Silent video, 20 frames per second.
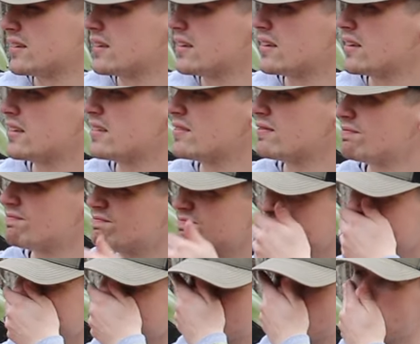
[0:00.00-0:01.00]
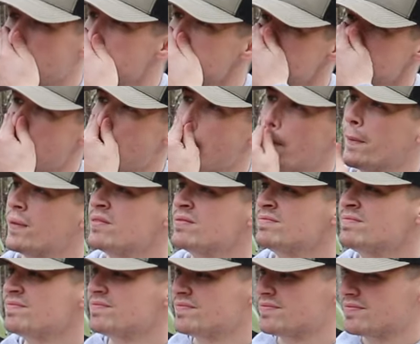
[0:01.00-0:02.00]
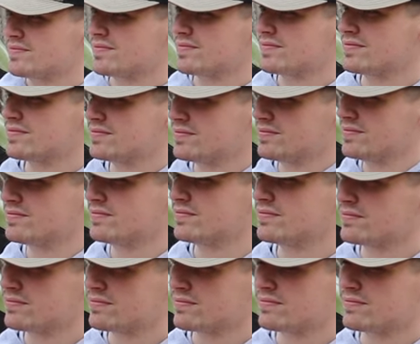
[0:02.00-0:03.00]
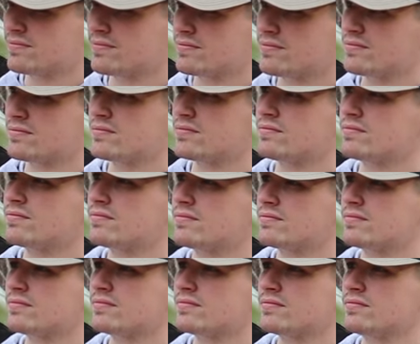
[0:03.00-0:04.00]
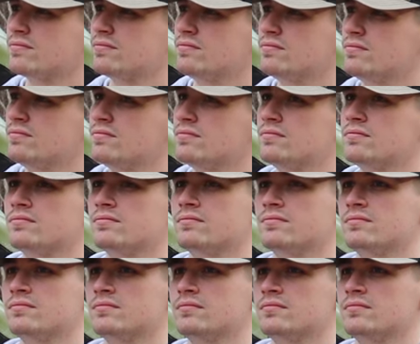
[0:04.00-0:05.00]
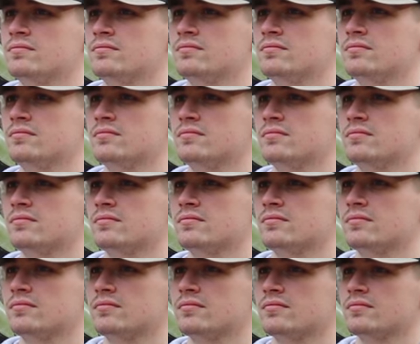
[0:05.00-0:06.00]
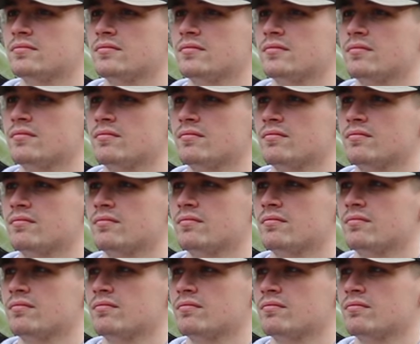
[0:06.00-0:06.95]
No words are spoken by the person on screen.